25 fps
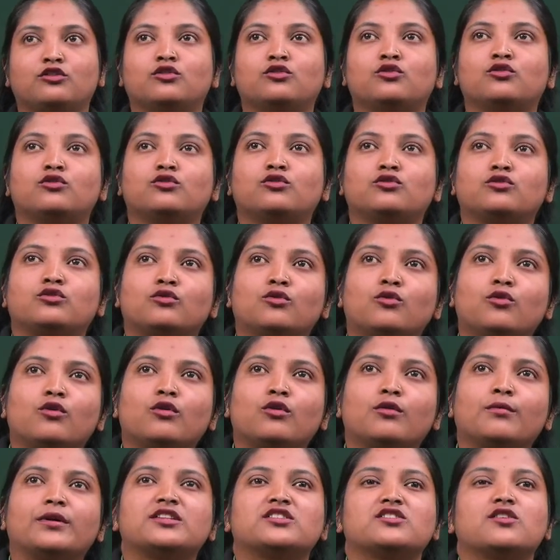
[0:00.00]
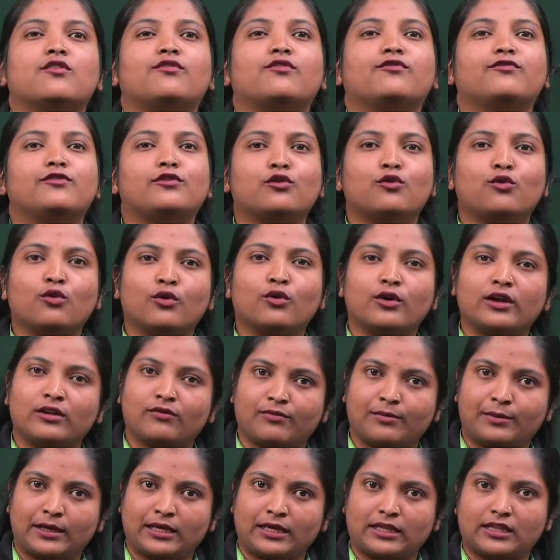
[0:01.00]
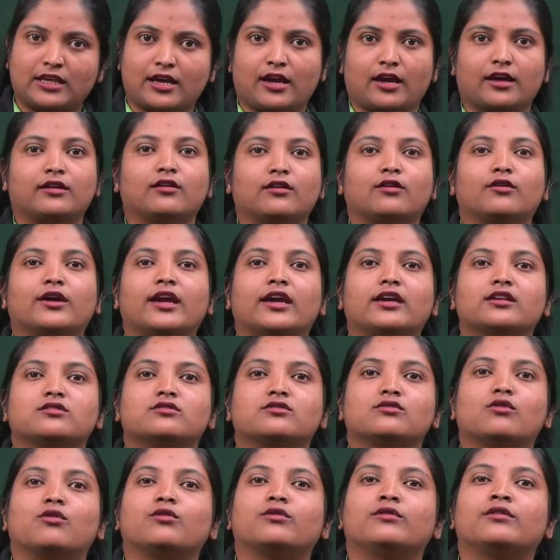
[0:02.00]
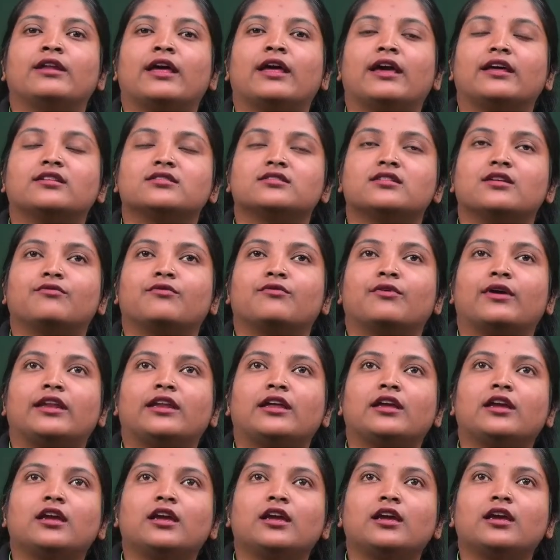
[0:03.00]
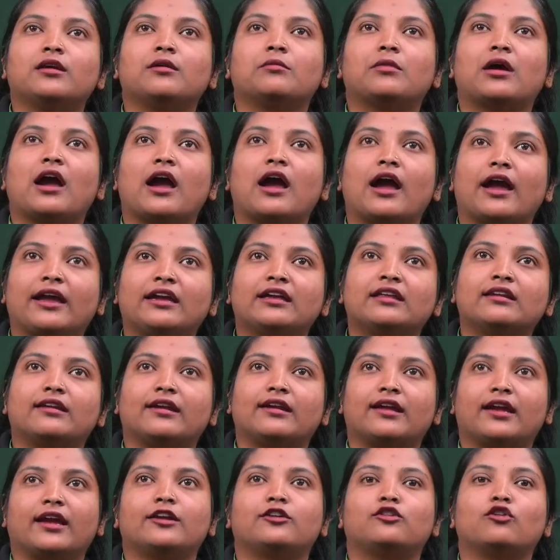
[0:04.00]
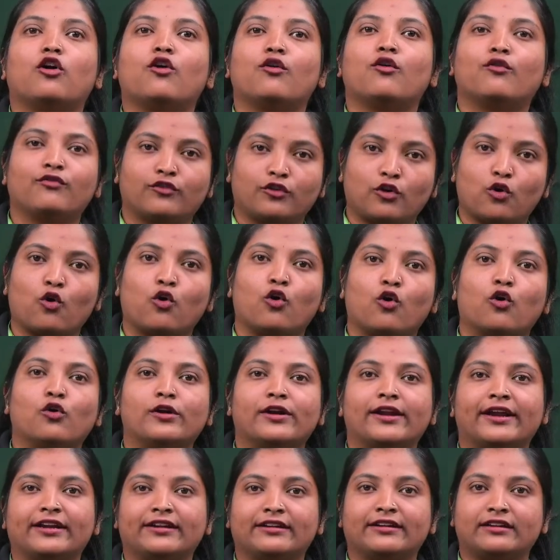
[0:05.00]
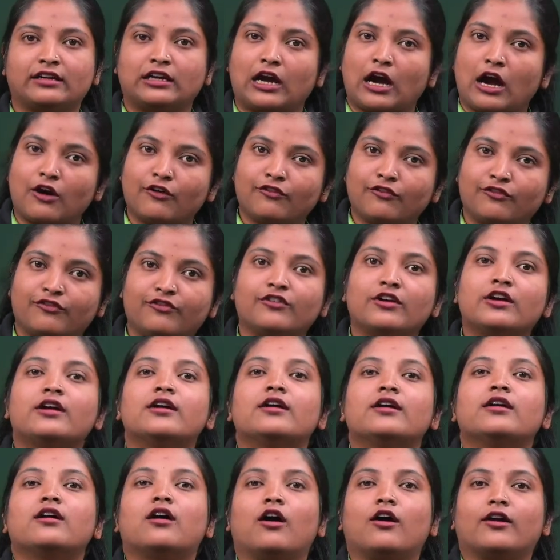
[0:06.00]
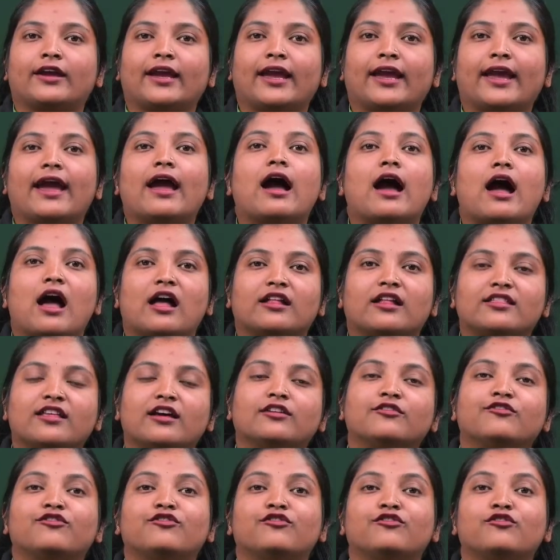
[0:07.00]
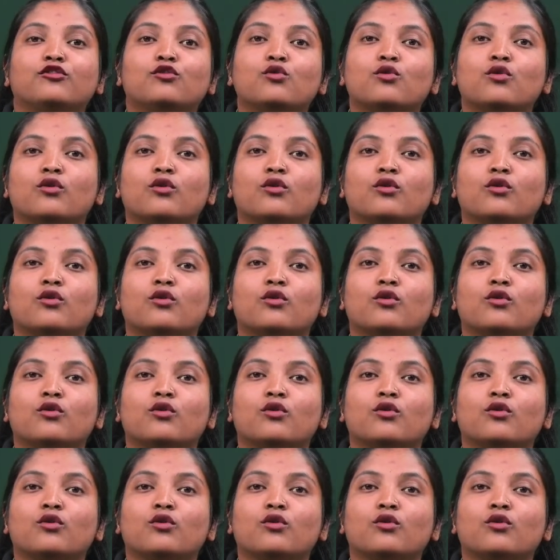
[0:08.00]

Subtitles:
too much of flu will be there, okay. So there is a very high rate of cold and cough, okay, other flu